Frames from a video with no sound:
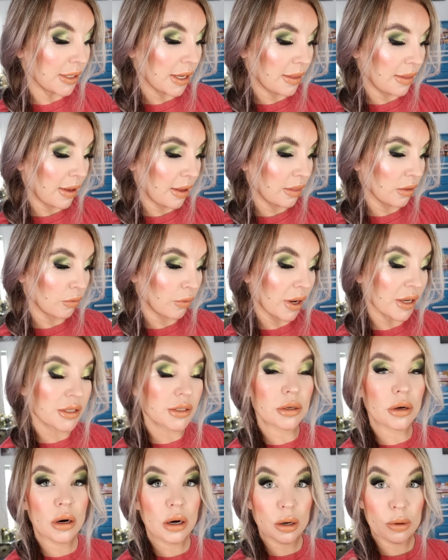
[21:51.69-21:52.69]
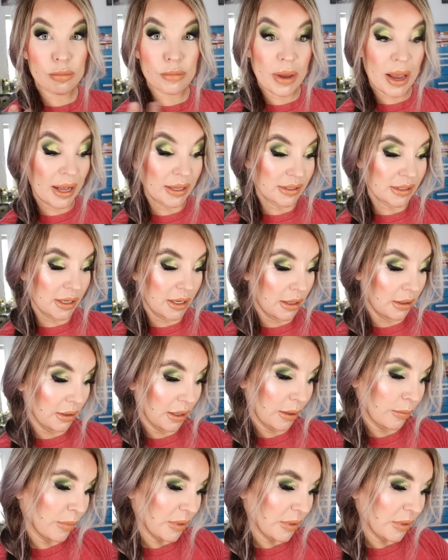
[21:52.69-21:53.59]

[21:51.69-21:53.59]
and then the rest are mattes and like